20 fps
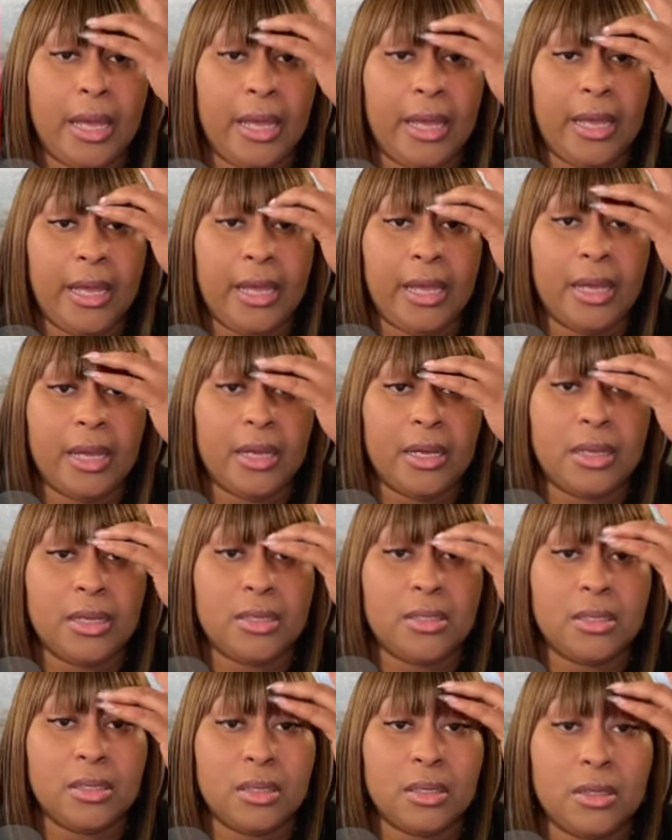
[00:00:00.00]

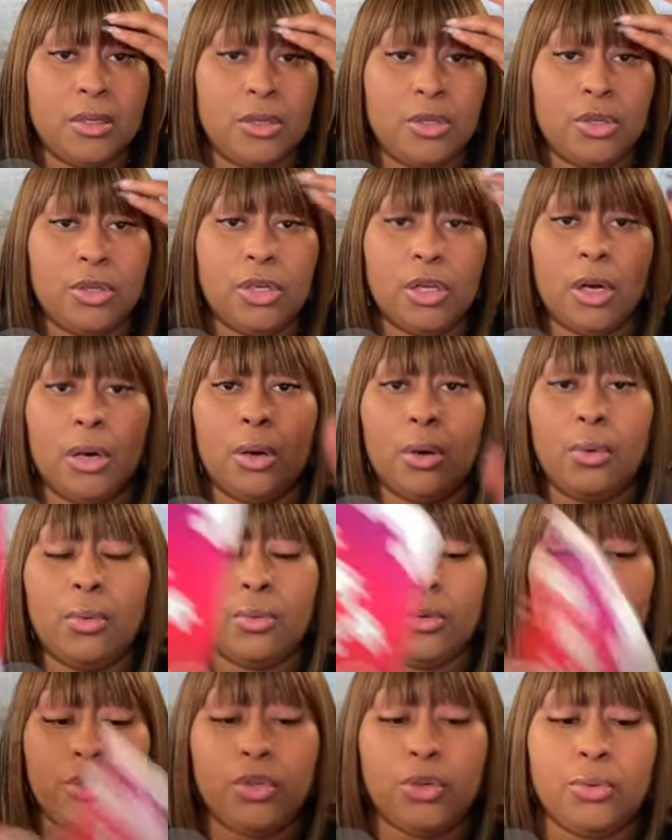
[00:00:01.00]
And, you
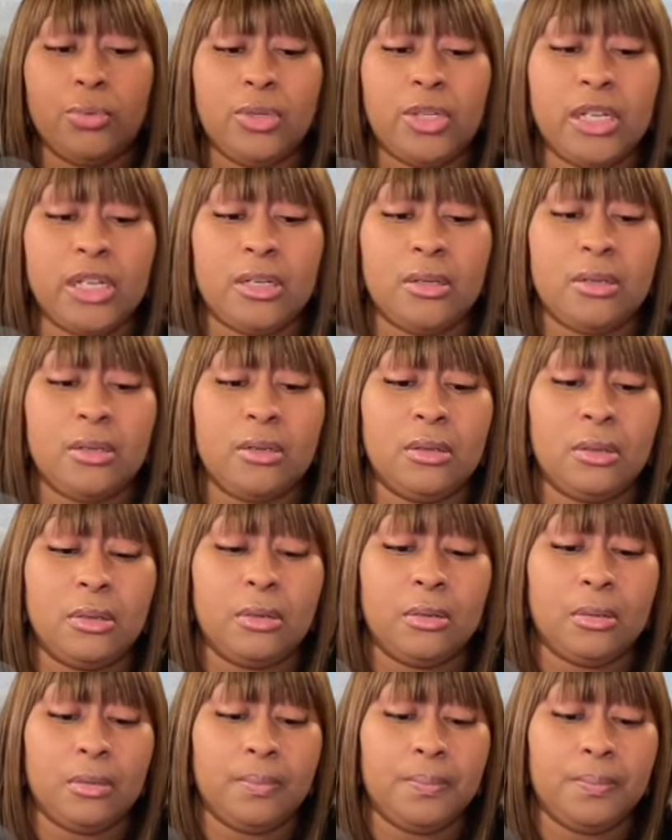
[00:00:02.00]
know, you didn't